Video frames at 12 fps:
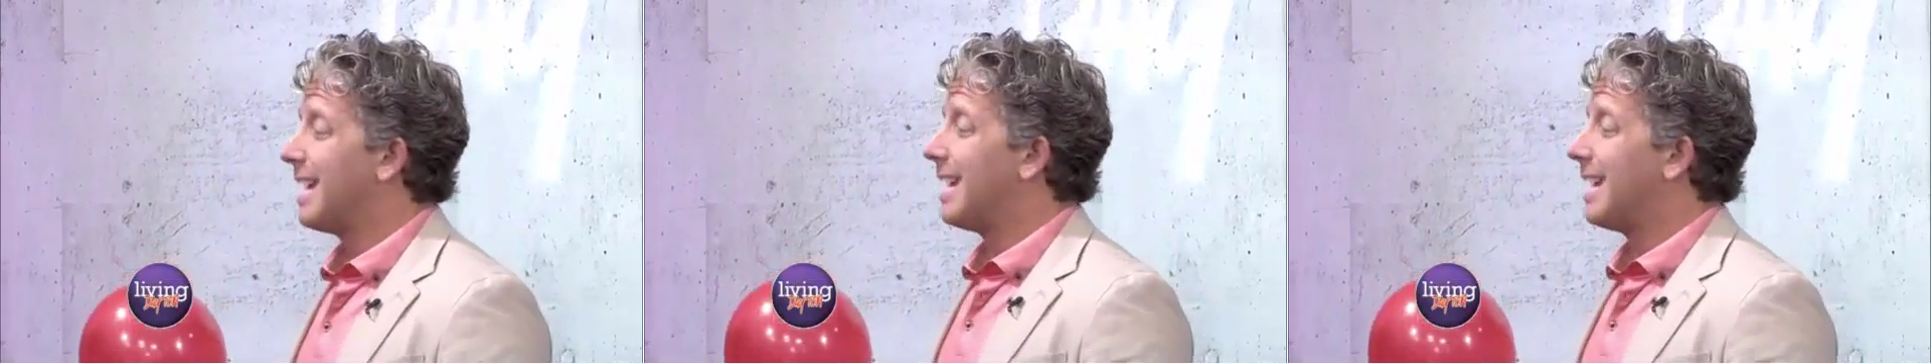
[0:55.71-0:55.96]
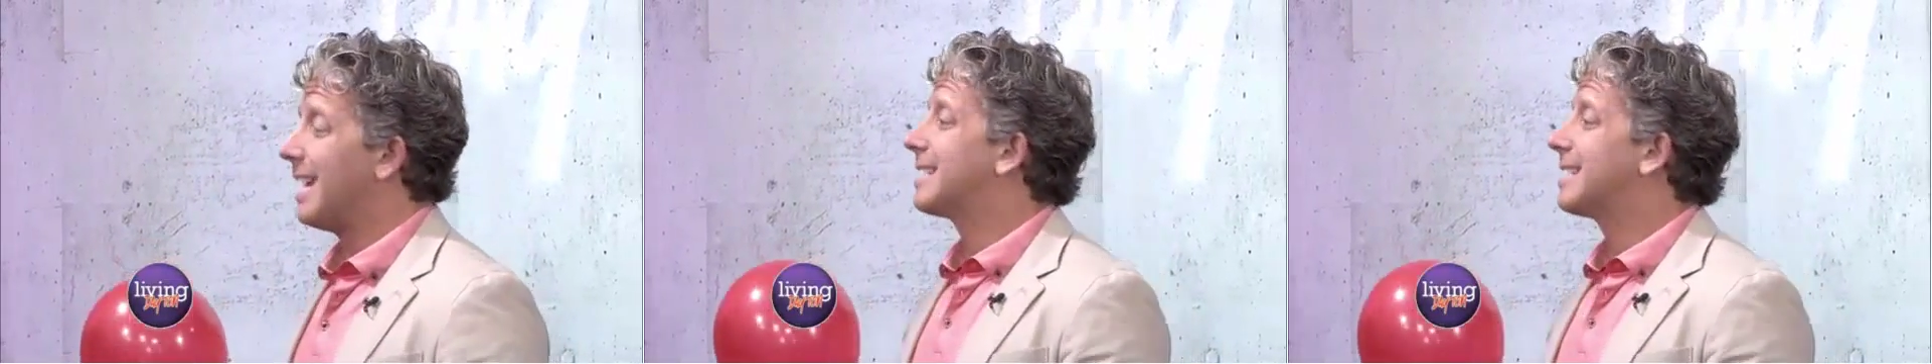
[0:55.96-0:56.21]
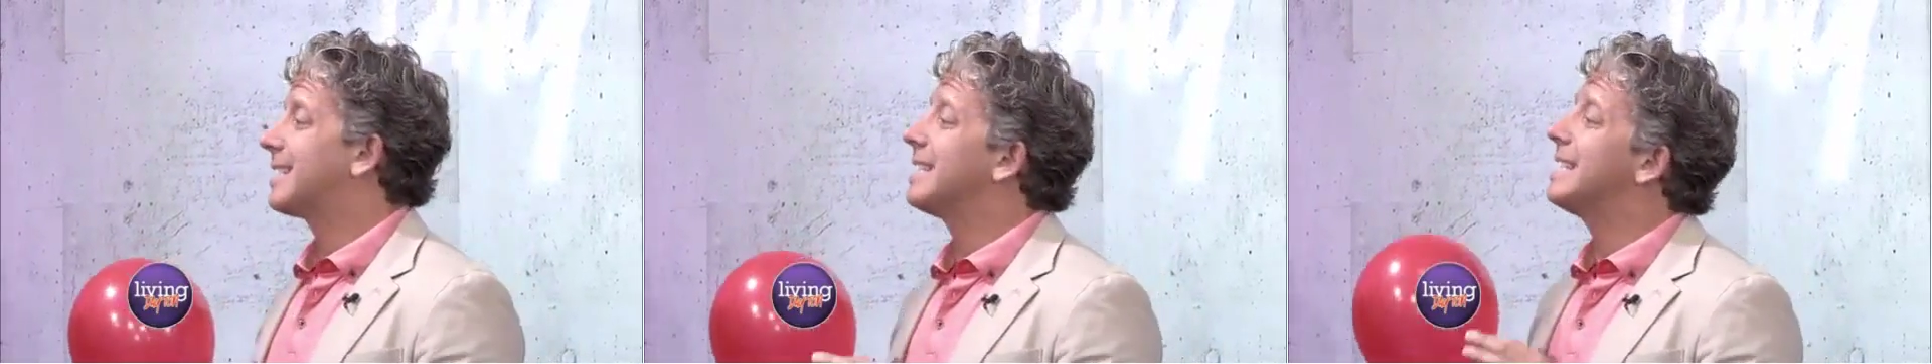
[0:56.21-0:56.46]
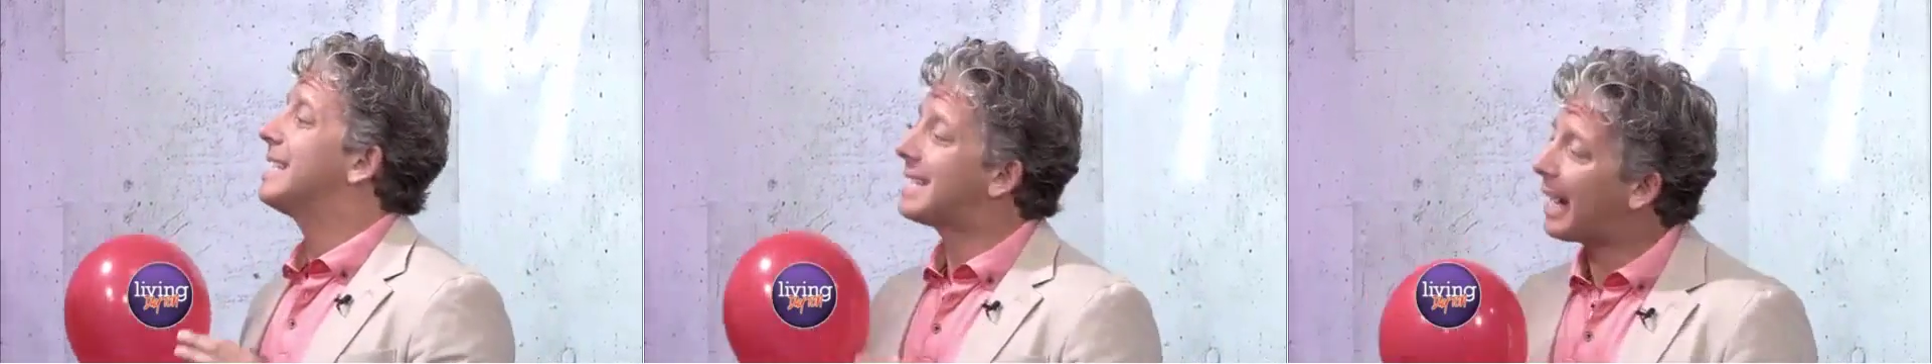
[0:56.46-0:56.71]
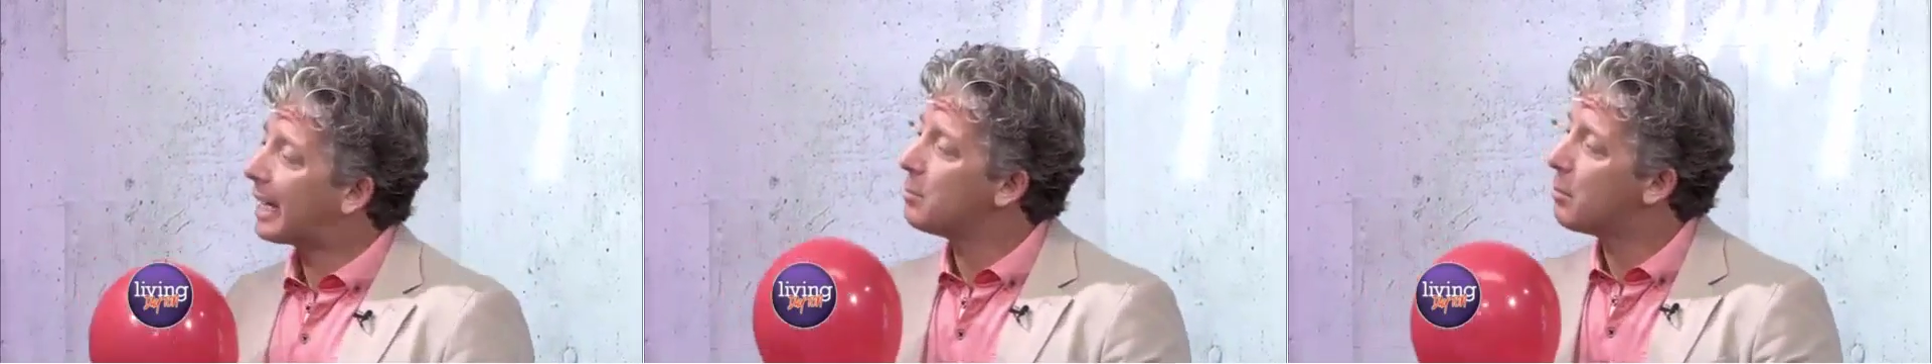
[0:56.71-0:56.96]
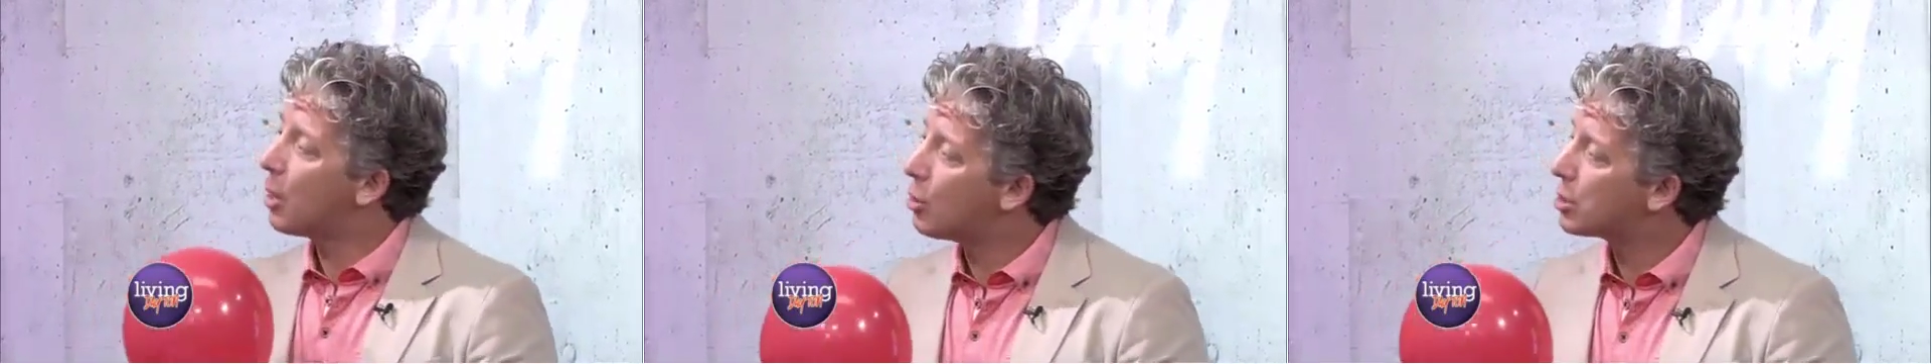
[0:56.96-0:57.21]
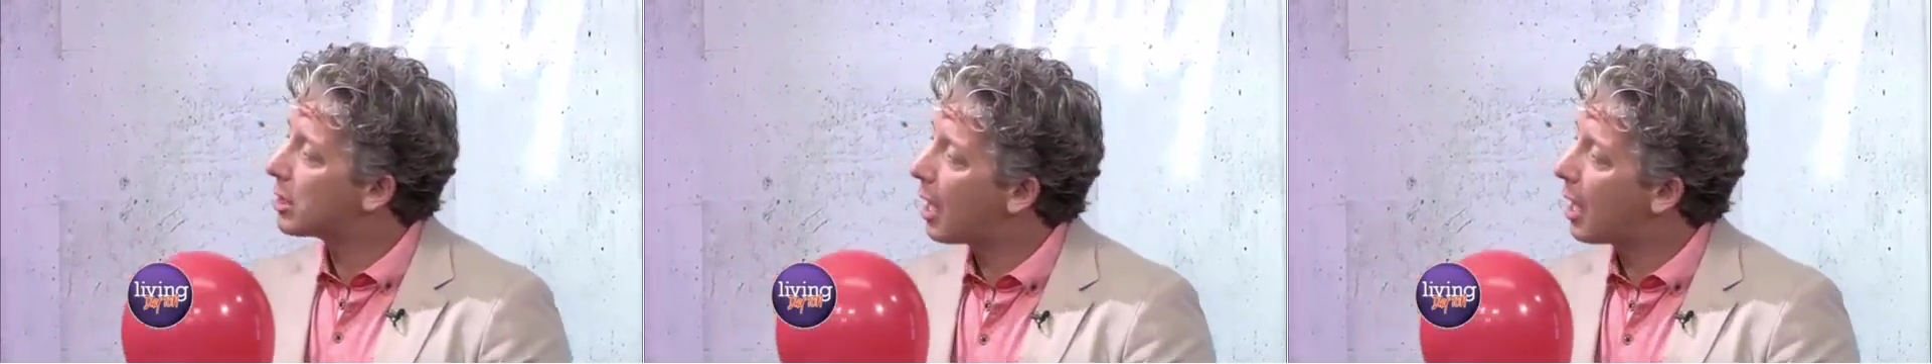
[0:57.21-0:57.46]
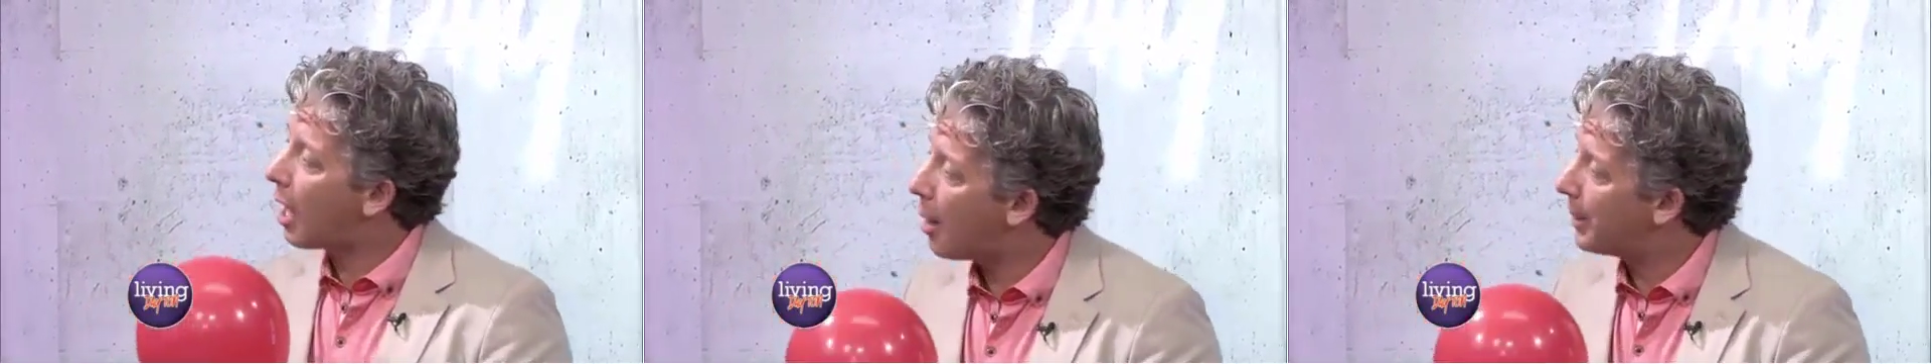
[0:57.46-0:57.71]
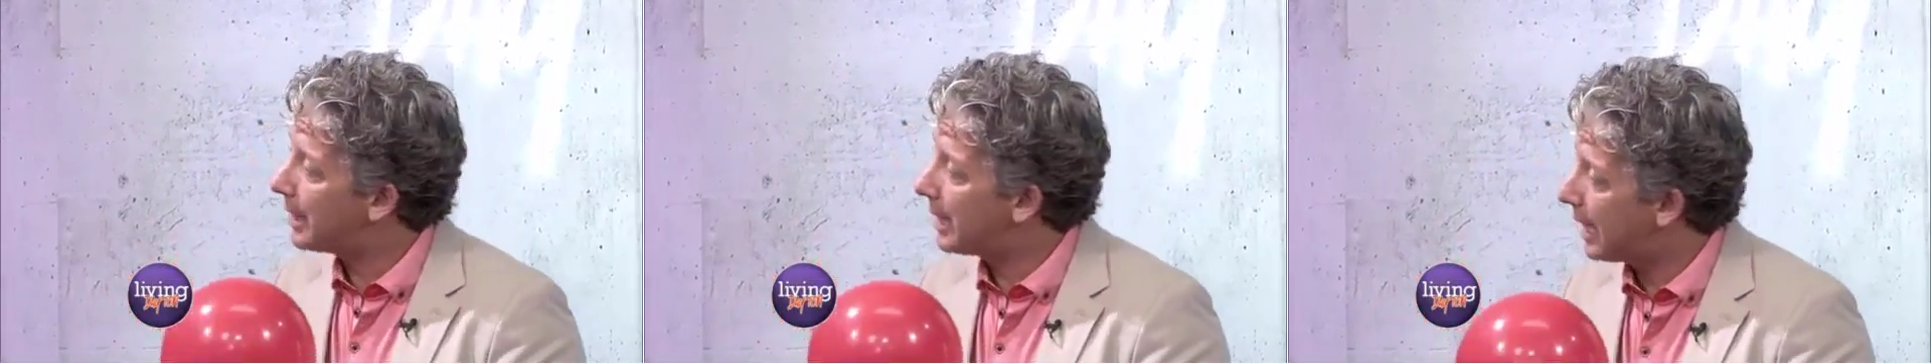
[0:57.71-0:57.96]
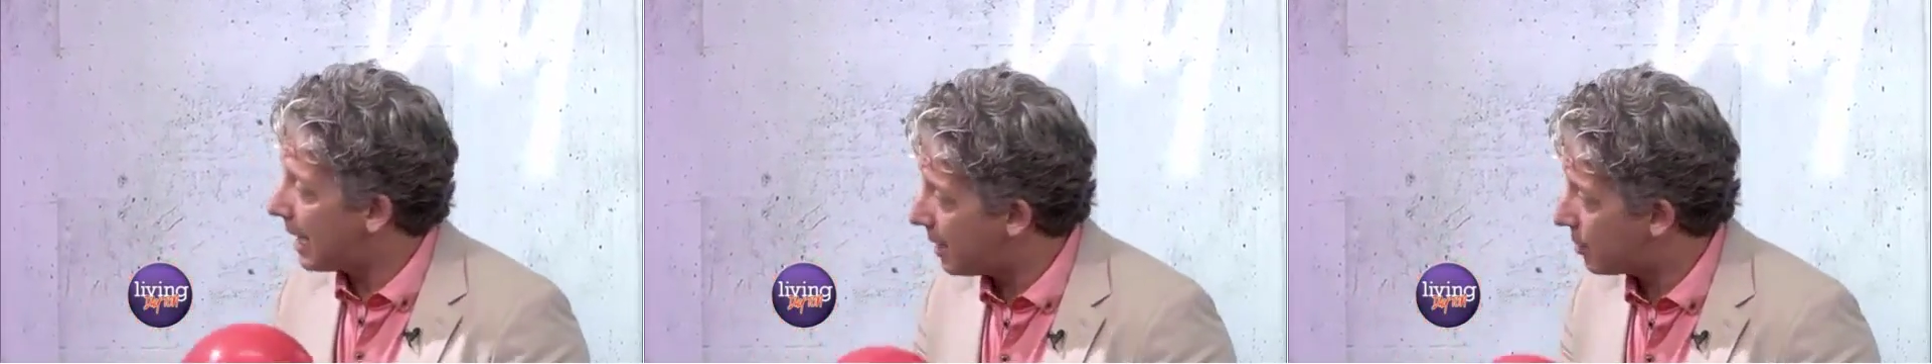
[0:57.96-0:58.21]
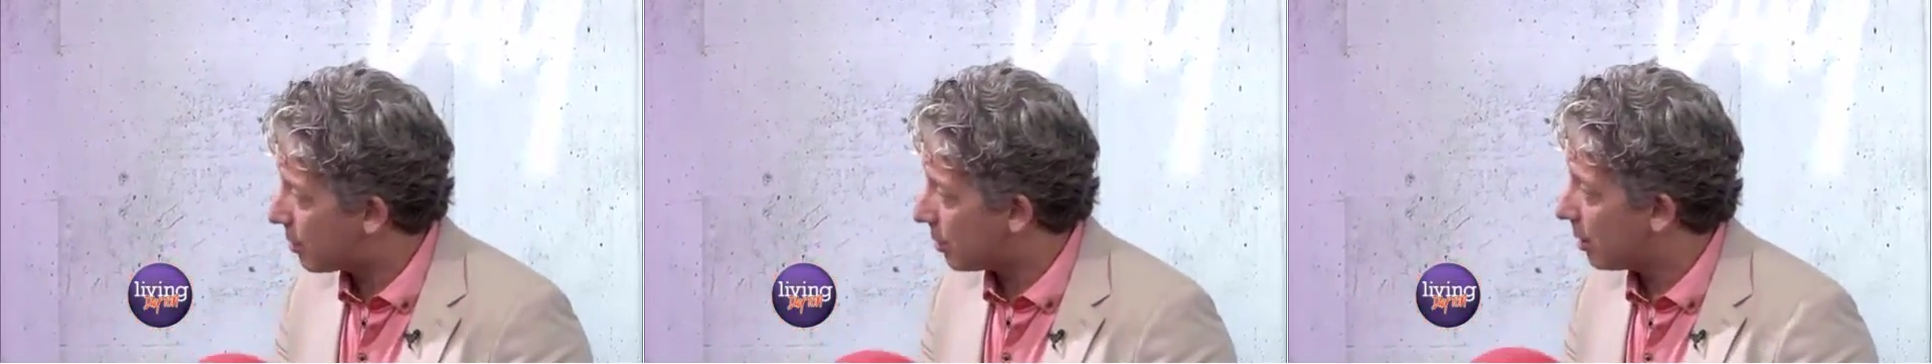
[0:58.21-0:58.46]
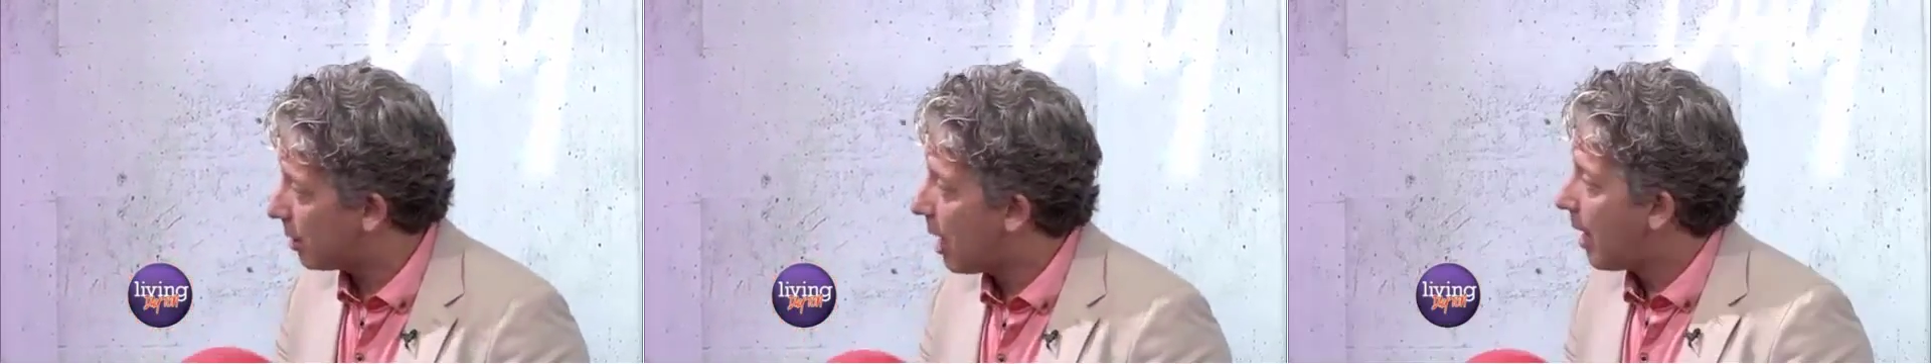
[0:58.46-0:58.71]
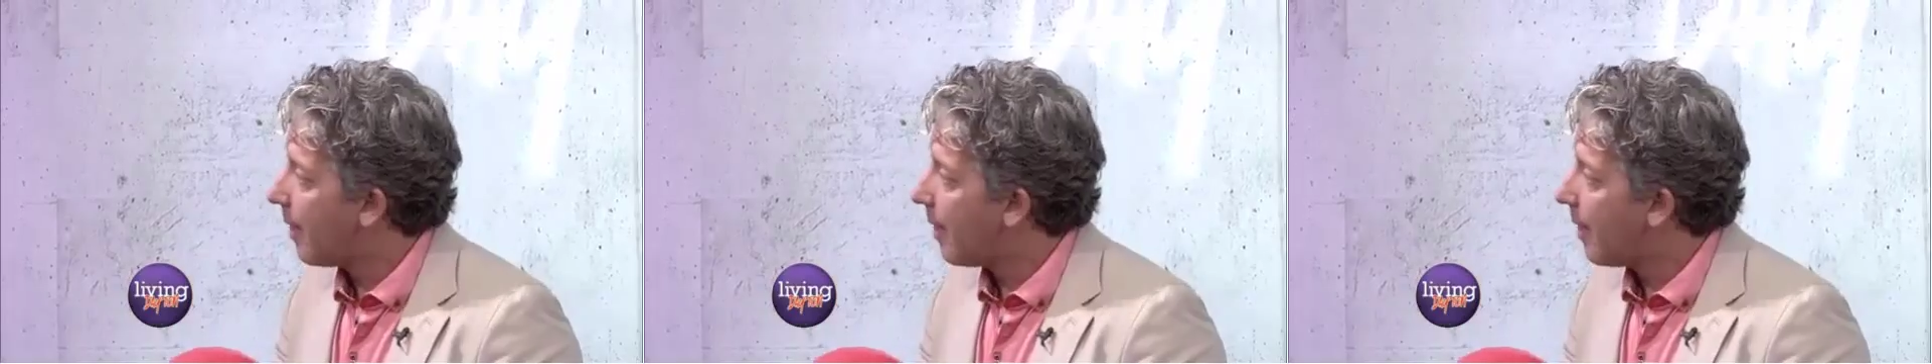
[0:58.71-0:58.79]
It is the second most common cancer